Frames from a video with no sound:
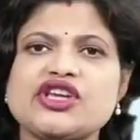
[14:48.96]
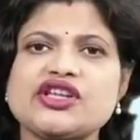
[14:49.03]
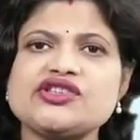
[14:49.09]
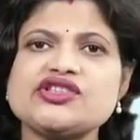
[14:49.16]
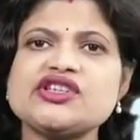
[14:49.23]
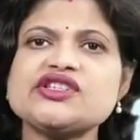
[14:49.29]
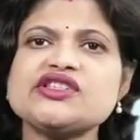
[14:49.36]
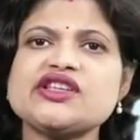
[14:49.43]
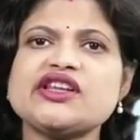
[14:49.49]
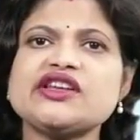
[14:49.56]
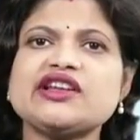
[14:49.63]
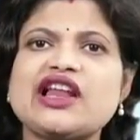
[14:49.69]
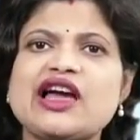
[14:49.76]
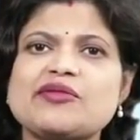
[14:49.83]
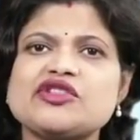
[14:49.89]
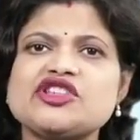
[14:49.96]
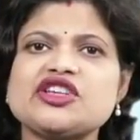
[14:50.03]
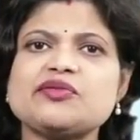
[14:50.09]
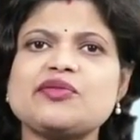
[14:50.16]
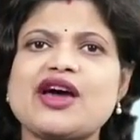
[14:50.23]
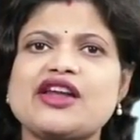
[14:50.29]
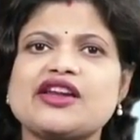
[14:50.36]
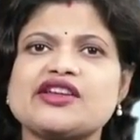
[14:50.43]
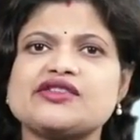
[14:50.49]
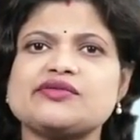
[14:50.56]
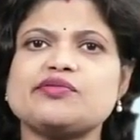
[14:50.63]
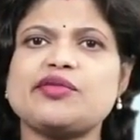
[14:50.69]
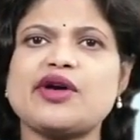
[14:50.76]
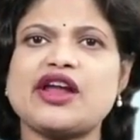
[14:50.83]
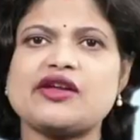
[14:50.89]
Changes in climatic
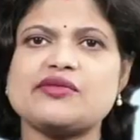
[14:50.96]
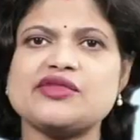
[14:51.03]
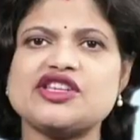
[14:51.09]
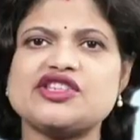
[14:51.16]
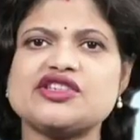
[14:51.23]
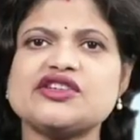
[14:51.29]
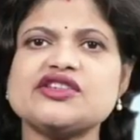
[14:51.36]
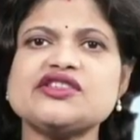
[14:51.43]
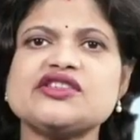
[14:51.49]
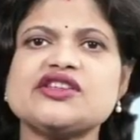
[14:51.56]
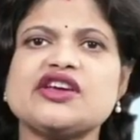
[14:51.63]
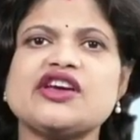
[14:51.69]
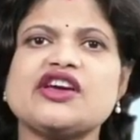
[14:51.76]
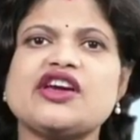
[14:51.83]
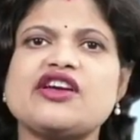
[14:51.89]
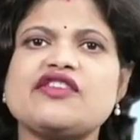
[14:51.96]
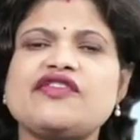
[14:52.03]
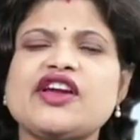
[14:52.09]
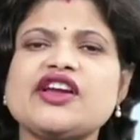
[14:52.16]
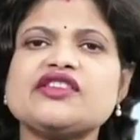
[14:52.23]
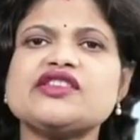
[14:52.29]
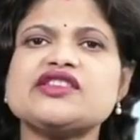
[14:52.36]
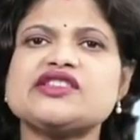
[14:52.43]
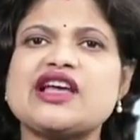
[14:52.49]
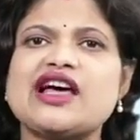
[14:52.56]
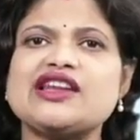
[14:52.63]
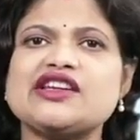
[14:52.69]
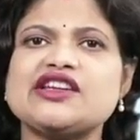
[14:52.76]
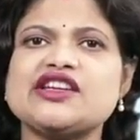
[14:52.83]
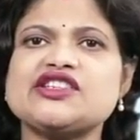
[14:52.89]
parameters affect the
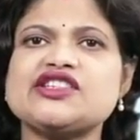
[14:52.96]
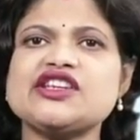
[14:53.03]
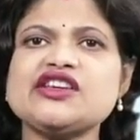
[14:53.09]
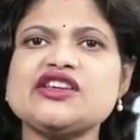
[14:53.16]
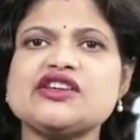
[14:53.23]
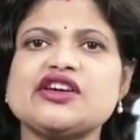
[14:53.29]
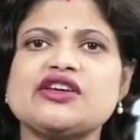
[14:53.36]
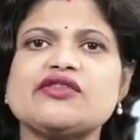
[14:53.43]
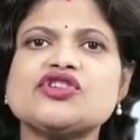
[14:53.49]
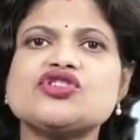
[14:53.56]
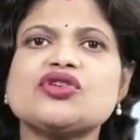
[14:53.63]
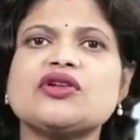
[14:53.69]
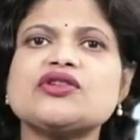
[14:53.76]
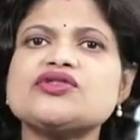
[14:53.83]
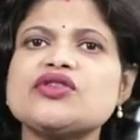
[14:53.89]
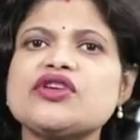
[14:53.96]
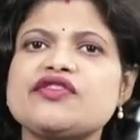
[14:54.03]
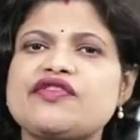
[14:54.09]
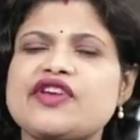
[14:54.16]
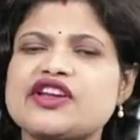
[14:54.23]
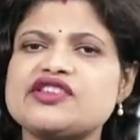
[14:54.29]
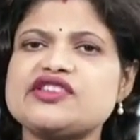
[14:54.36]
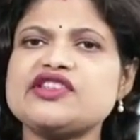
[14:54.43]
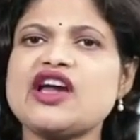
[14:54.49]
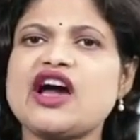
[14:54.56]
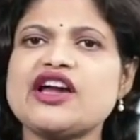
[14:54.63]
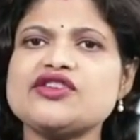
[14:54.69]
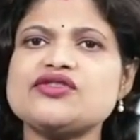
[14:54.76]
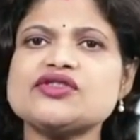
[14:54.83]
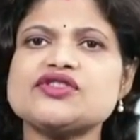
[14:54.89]
salinity, which also affects the
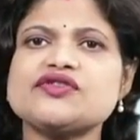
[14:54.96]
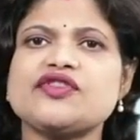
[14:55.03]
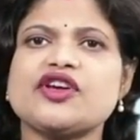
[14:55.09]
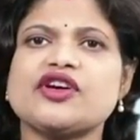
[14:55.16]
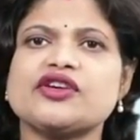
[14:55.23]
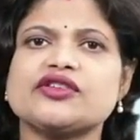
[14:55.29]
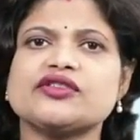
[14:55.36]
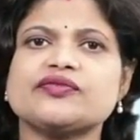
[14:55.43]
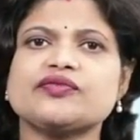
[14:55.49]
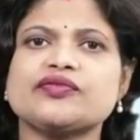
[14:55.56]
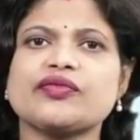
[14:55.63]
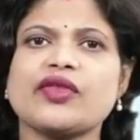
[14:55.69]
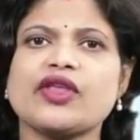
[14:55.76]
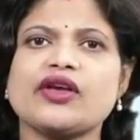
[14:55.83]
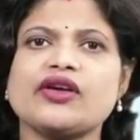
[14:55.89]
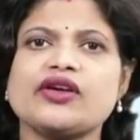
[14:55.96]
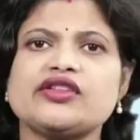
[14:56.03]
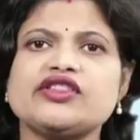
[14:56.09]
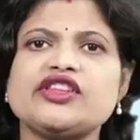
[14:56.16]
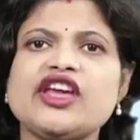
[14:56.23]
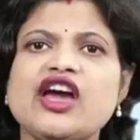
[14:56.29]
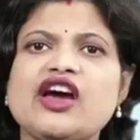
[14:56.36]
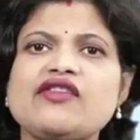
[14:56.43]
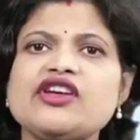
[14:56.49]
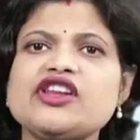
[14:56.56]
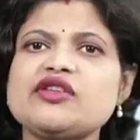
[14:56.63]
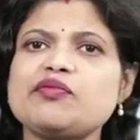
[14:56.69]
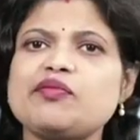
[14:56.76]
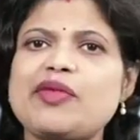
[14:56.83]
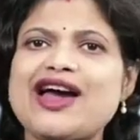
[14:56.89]
hydrosphere. They have
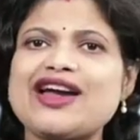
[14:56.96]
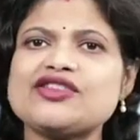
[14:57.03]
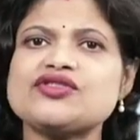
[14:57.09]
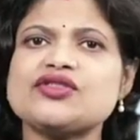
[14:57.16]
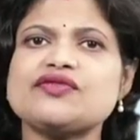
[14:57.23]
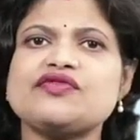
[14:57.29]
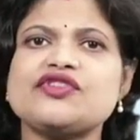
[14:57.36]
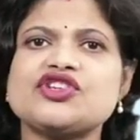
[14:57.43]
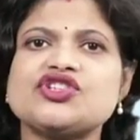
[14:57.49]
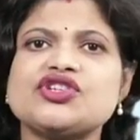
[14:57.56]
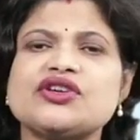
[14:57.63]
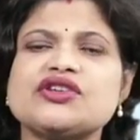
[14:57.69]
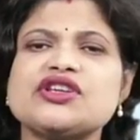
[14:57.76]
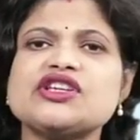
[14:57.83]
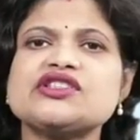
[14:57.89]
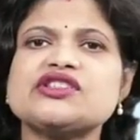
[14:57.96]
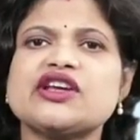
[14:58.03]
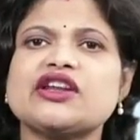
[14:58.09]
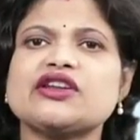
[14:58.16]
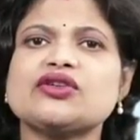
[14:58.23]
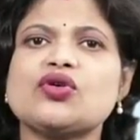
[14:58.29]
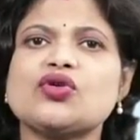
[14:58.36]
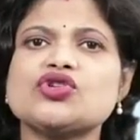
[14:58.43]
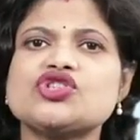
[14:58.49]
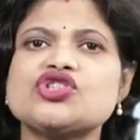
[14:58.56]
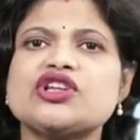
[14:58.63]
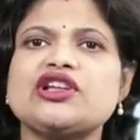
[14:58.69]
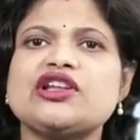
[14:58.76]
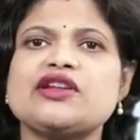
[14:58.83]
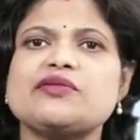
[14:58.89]
an impact on fisheries and
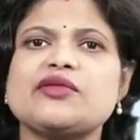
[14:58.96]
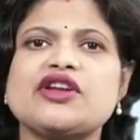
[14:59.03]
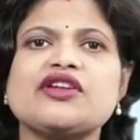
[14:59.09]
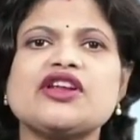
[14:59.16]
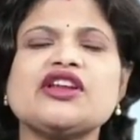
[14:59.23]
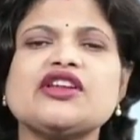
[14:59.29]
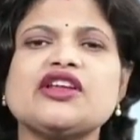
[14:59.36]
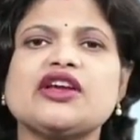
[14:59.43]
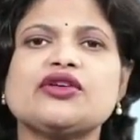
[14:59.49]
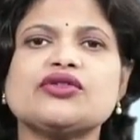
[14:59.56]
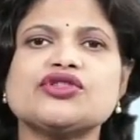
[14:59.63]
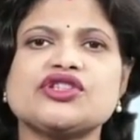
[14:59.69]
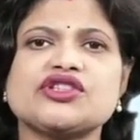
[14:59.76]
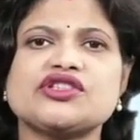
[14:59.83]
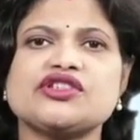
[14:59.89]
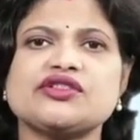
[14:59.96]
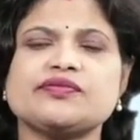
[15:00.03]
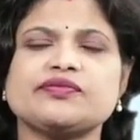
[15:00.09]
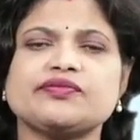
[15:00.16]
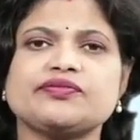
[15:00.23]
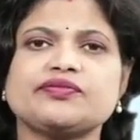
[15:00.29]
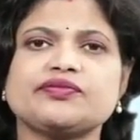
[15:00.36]
coastal and marine ecosystem.